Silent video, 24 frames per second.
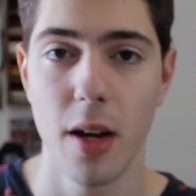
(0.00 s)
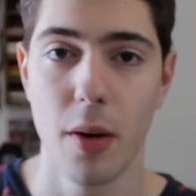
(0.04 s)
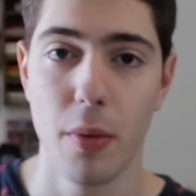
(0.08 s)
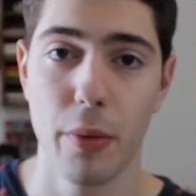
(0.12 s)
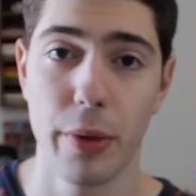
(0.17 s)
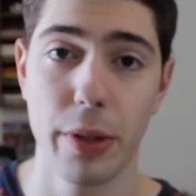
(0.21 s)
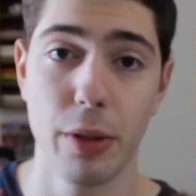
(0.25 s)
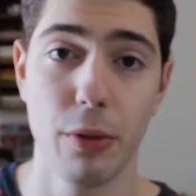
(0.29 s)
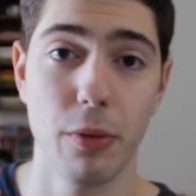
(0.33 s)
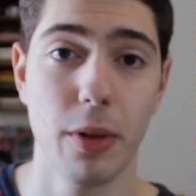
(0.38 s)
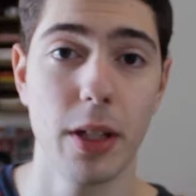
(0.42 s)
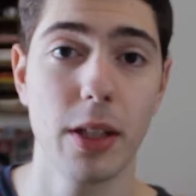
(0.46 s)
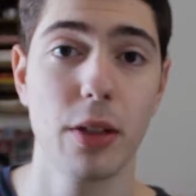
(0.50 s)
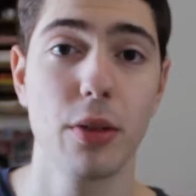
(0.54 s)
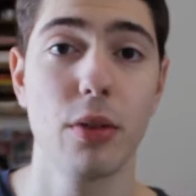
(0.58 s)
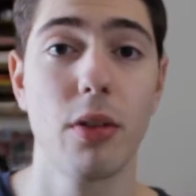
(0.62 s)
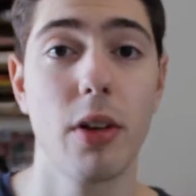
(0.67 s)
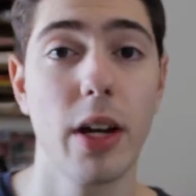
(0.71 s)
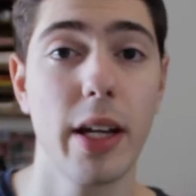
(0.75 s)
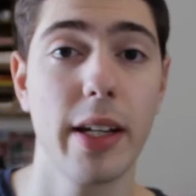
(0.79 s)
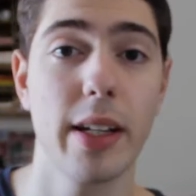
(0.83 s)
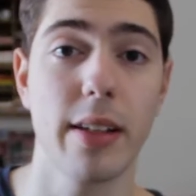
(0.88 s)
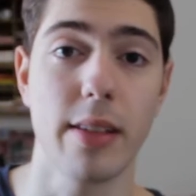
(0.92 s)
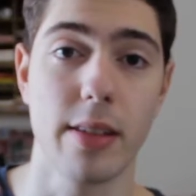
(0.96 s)
When you want to
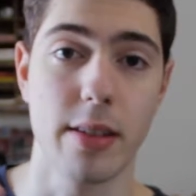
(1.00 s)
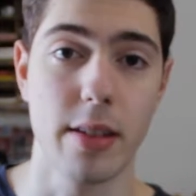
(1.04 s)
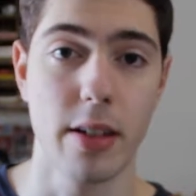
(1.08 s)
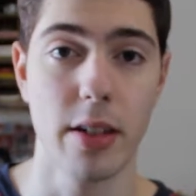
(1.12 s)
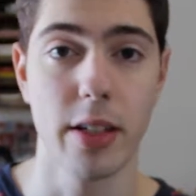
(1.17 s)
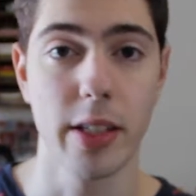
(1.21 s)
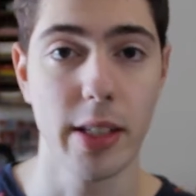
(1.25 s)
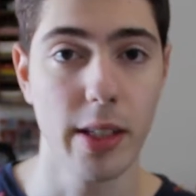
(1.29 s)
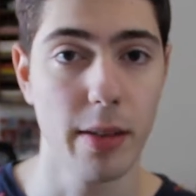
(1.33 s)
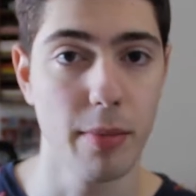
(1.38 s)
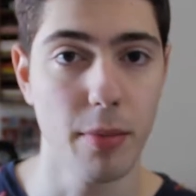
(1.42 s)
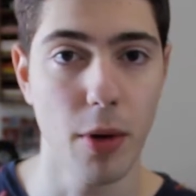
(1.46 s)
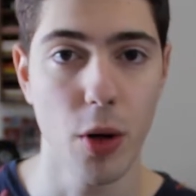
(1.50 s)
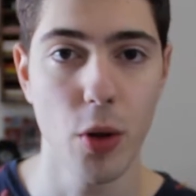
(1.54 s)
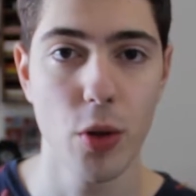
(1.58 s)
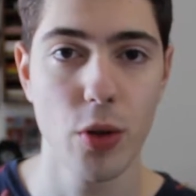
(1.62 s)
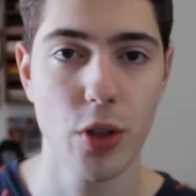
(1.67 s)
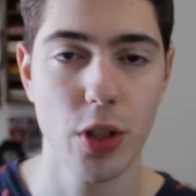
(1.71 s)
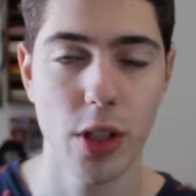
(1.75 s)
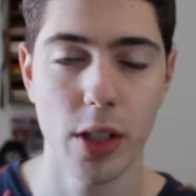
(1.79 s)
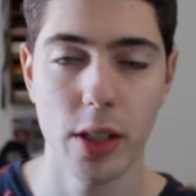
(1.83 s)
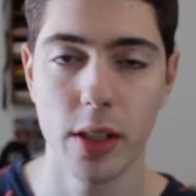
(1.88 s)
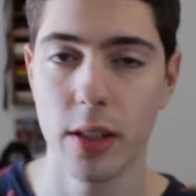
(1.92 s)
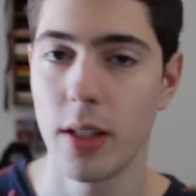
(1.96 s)
create a certain
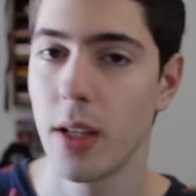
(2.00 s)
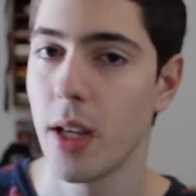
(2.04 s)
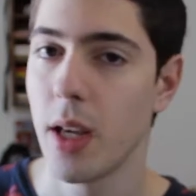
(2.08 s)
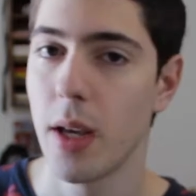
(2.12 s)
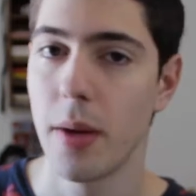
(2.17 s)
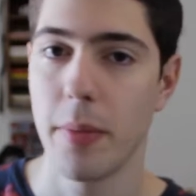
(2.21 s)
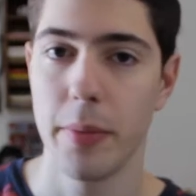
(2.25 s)
emotion,